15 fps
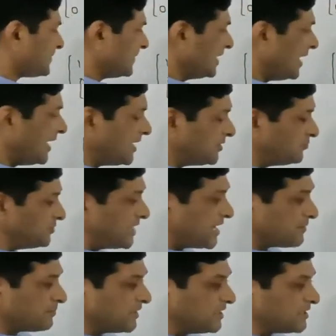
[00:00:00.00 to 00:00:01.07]
And we are
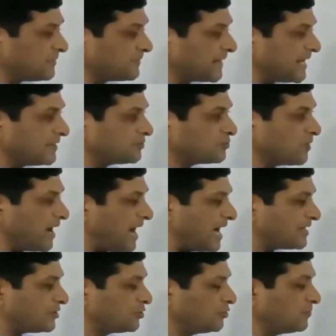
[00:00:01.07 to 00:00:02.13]
multiplying to
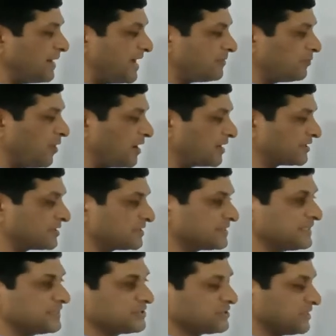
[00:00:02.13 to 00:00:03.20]
R2 by what?
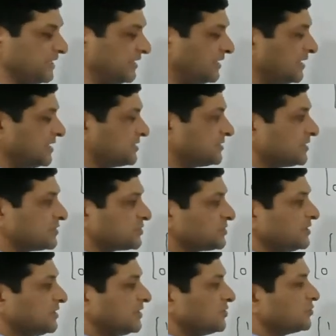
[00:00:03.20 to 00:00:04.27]
16.
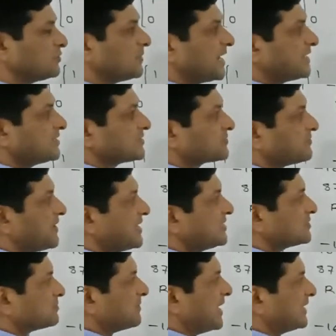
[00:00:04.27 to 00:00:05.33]
16 into minus 5
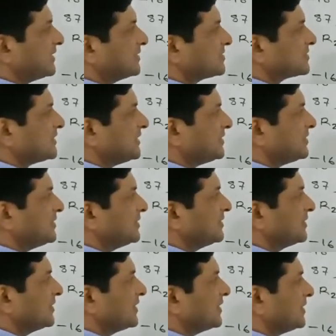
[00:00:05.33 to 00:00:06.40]
is minus 80
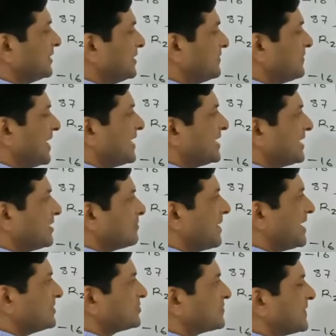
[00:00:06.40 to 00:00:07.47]
divided
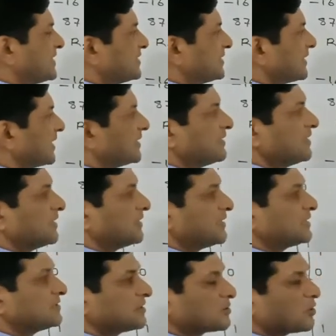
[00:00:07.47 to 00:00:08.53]
by 29.
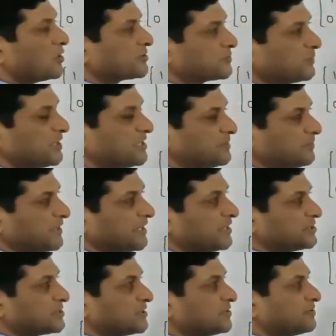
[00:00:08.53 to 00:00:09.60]
Take the cross multiplication.